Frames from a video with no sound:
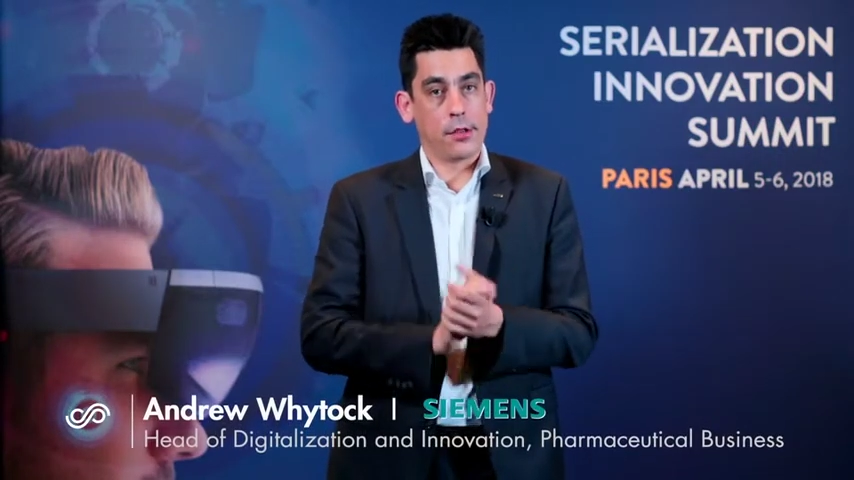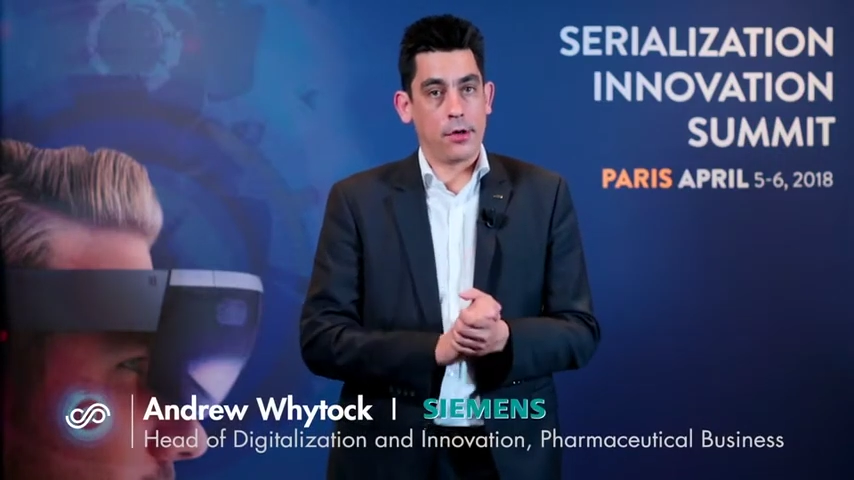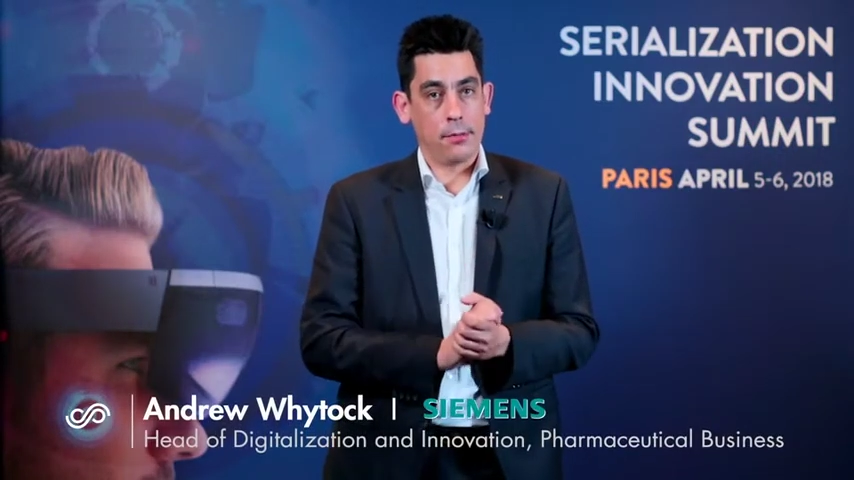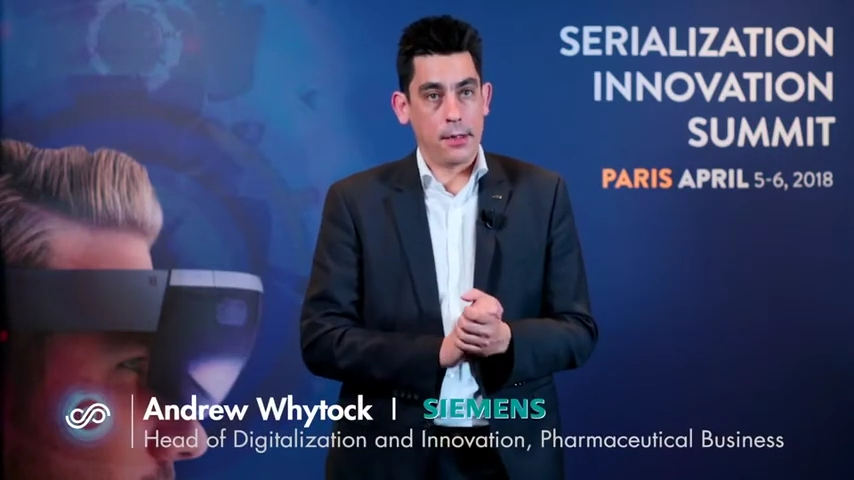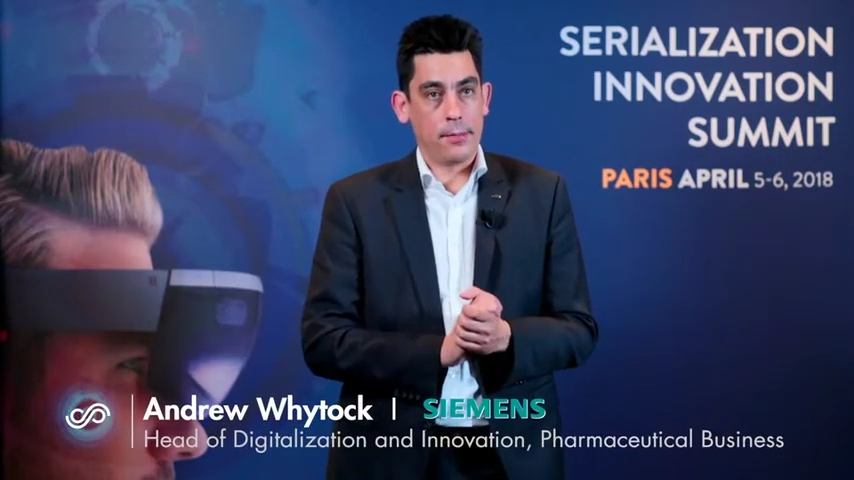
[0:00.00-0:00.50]
the
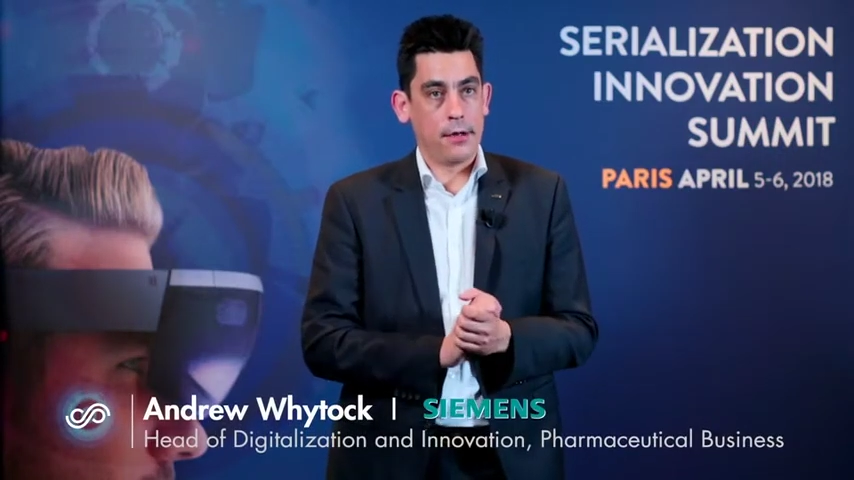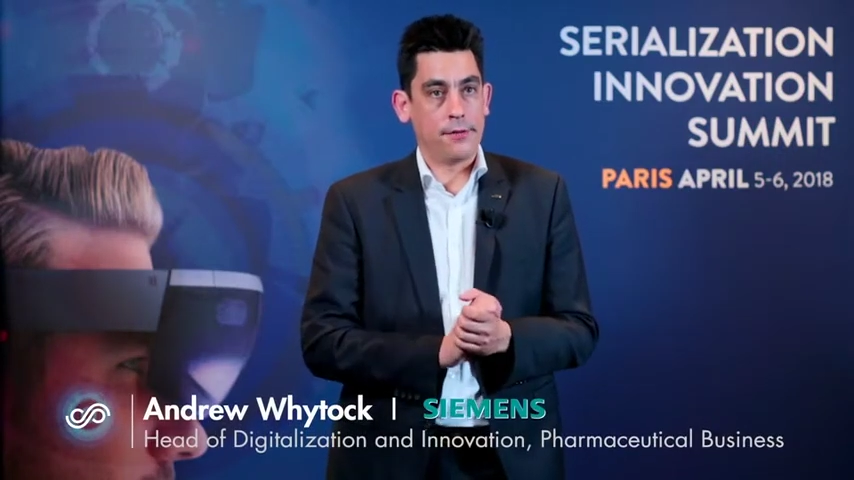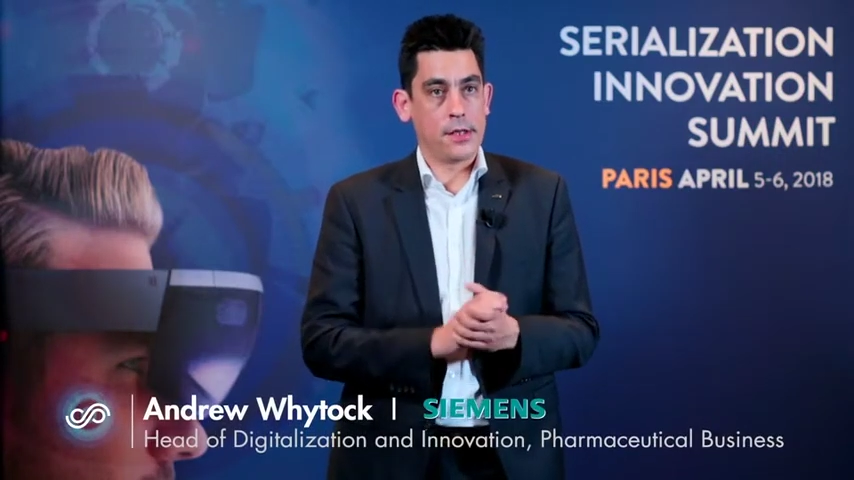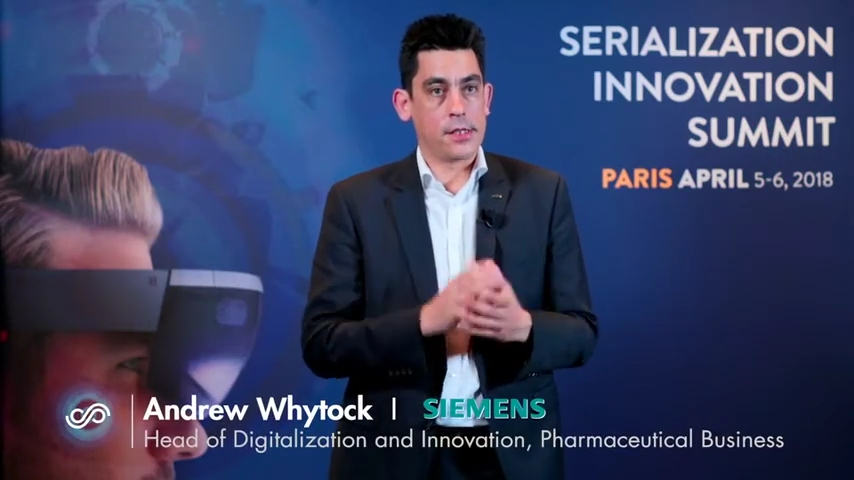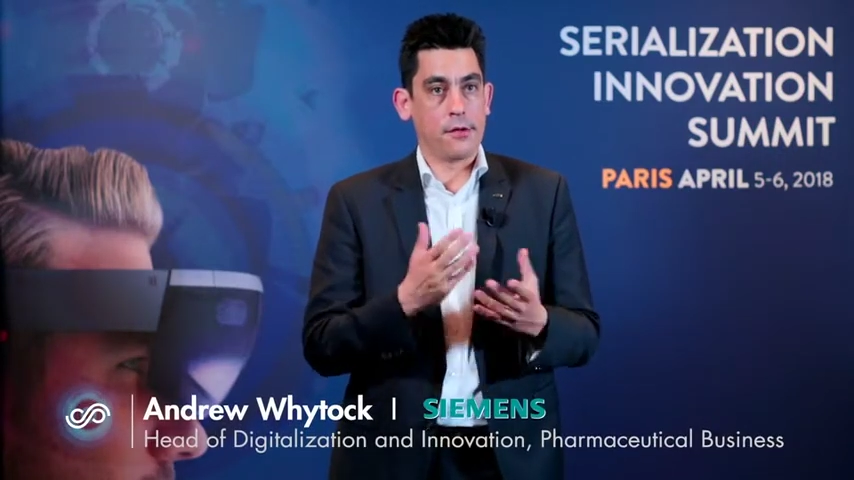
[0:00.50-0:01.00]
three main
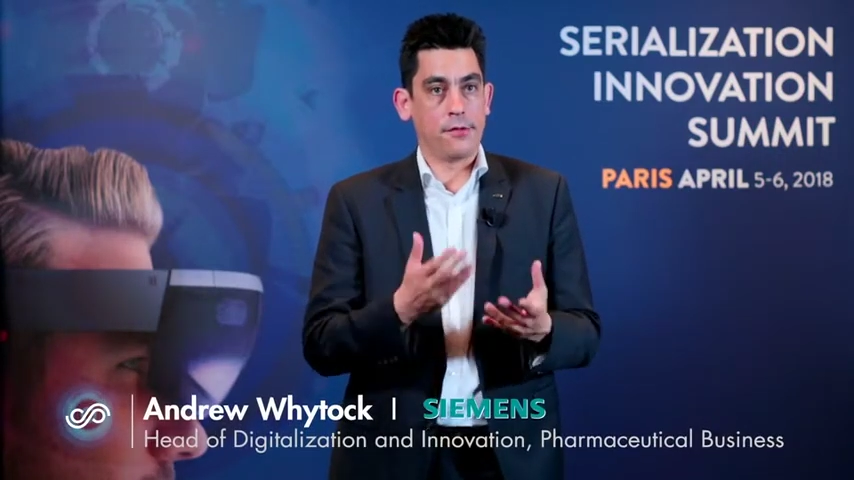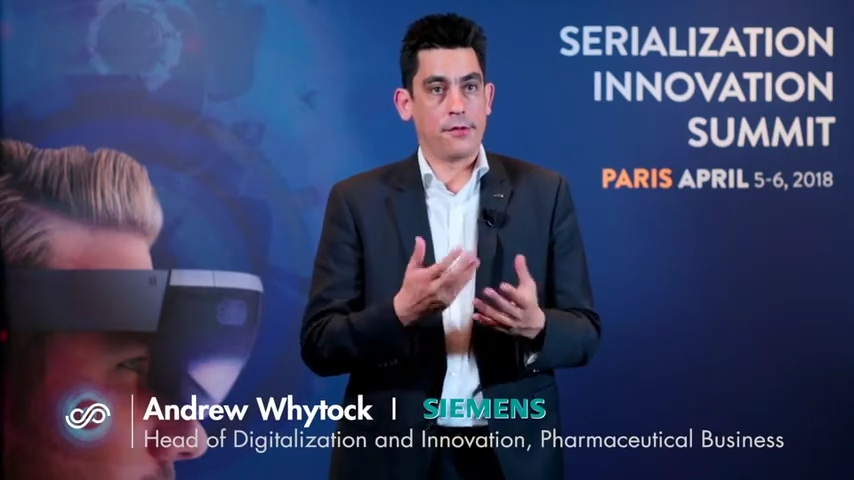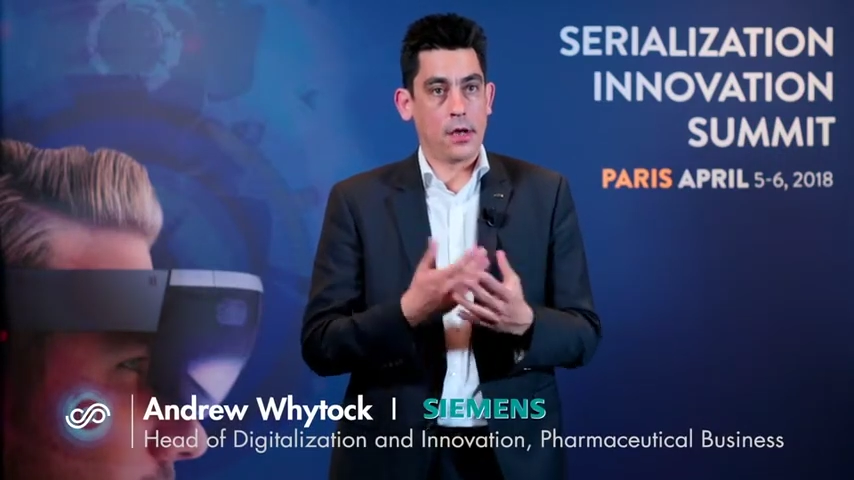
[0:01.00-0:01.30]
benefits of